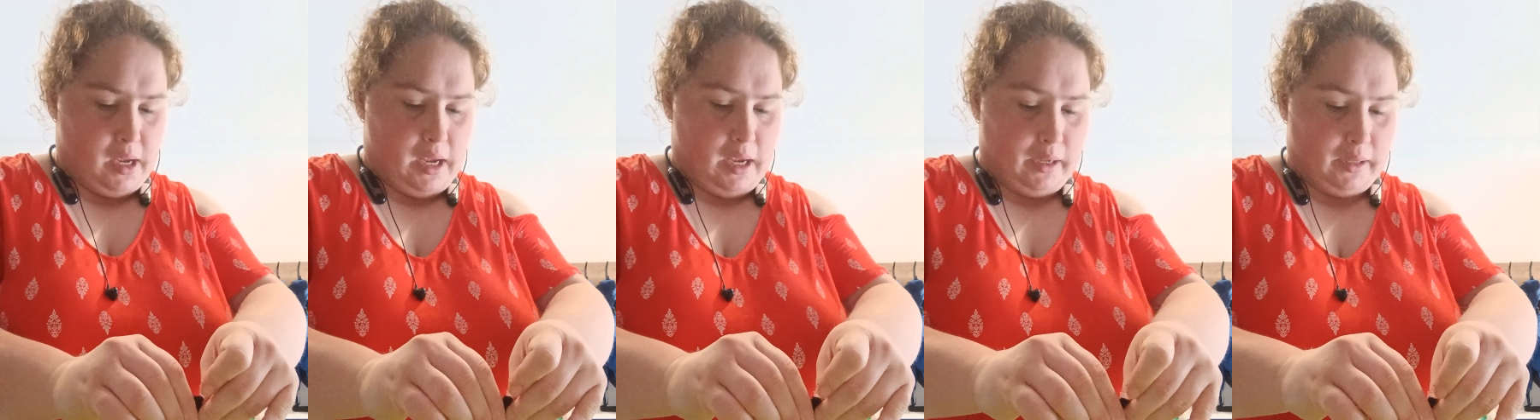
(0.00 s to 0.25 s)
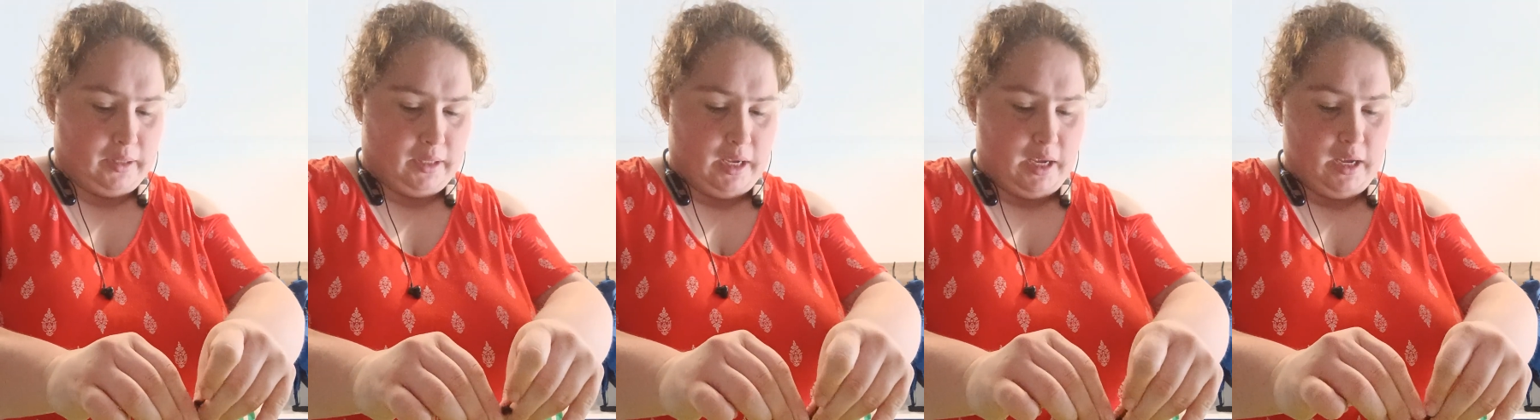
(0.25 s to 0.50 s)

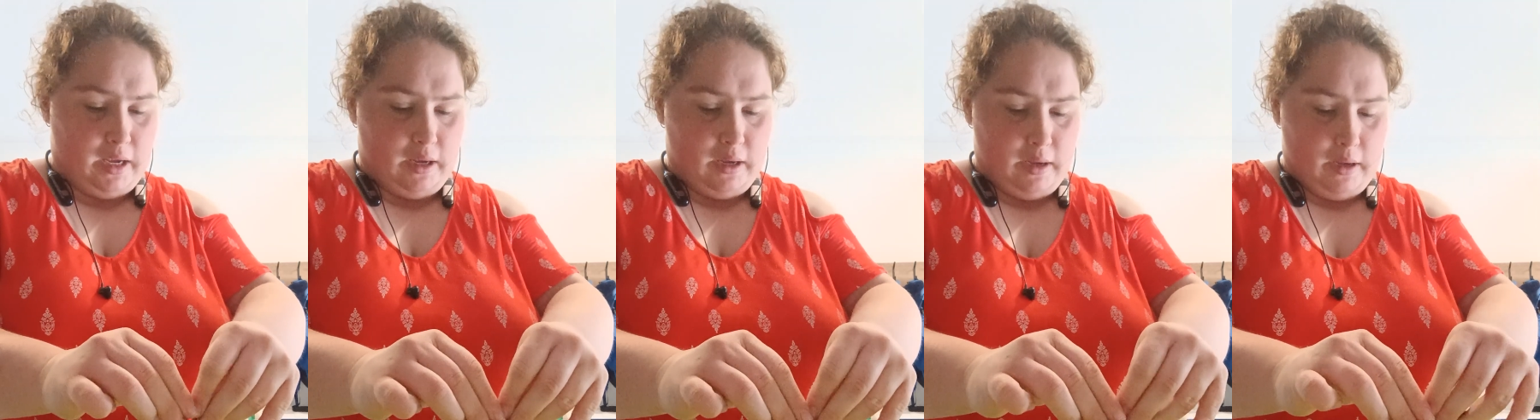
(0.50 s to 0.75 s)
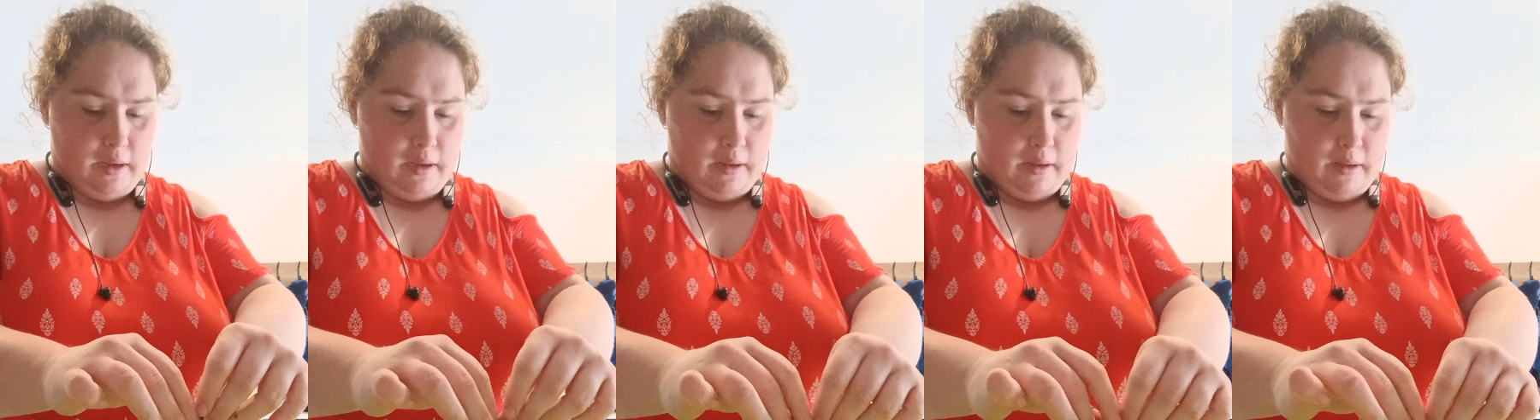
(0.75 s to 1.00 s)
easy.
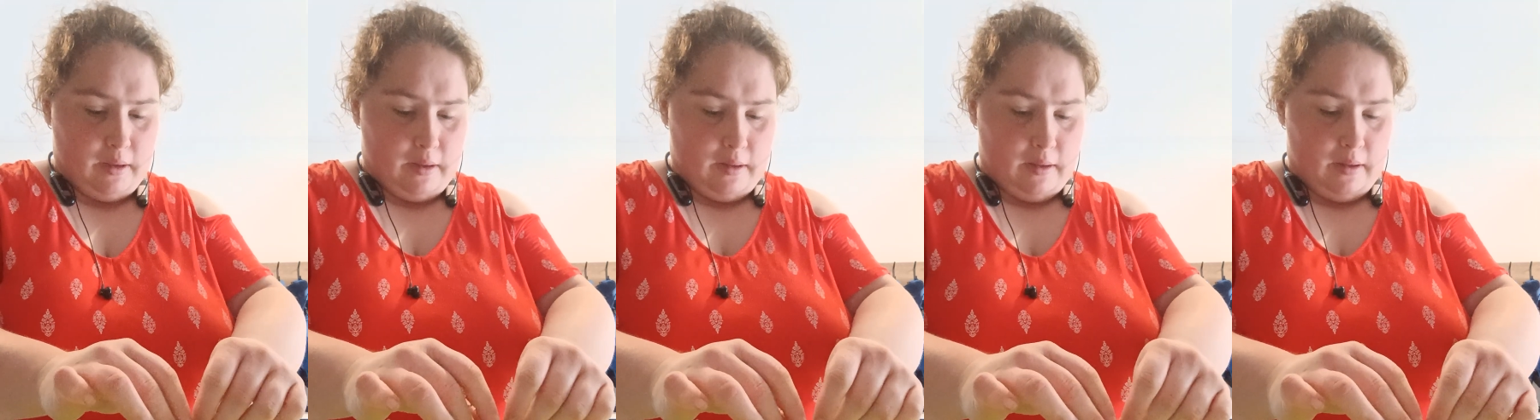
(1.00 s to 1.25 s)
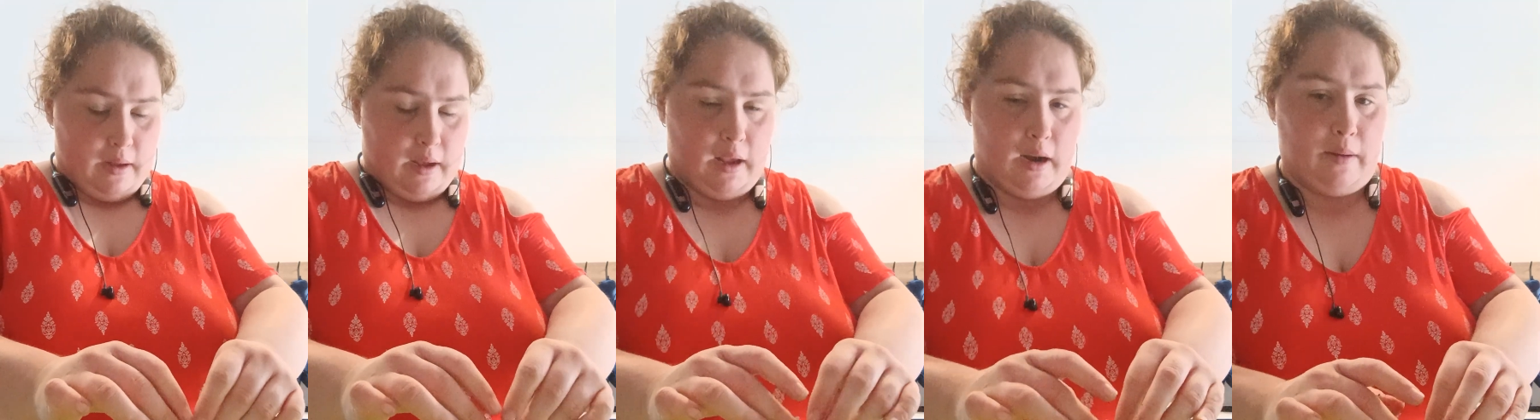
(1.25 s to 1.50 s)

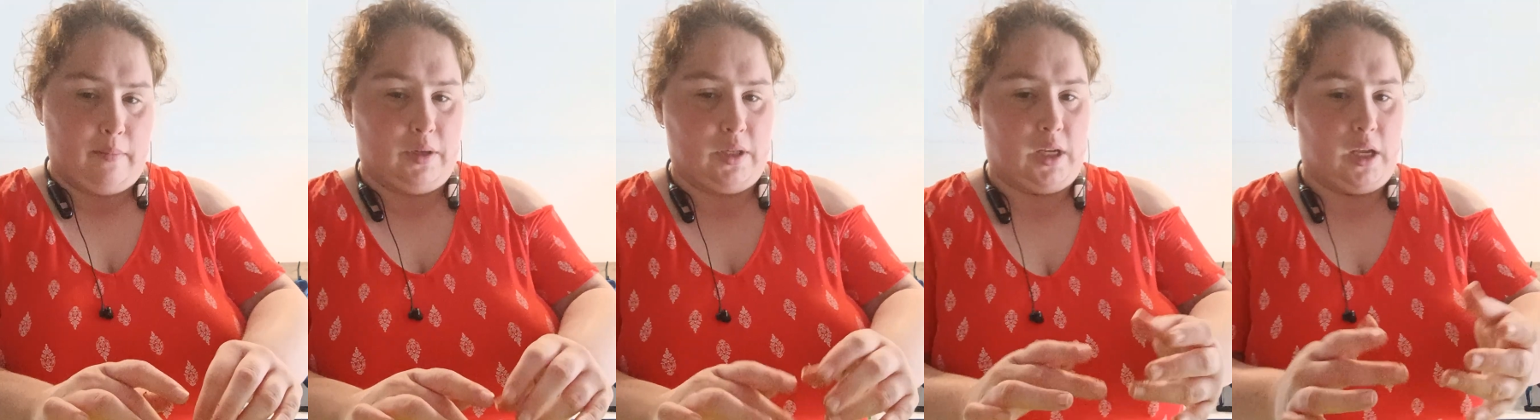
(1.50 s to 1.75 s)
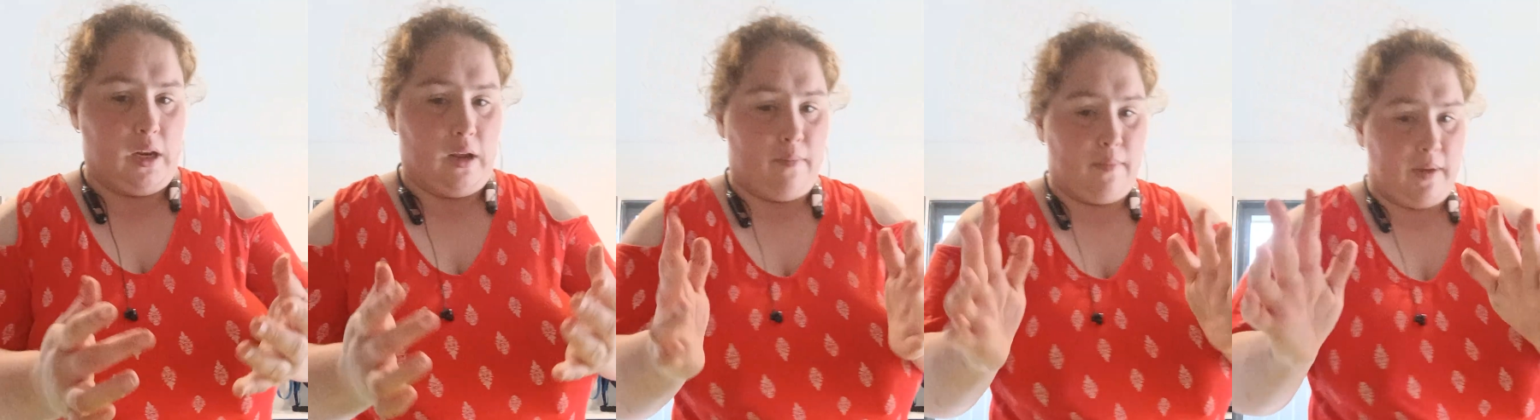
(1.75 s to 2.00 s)
And I'm just going to give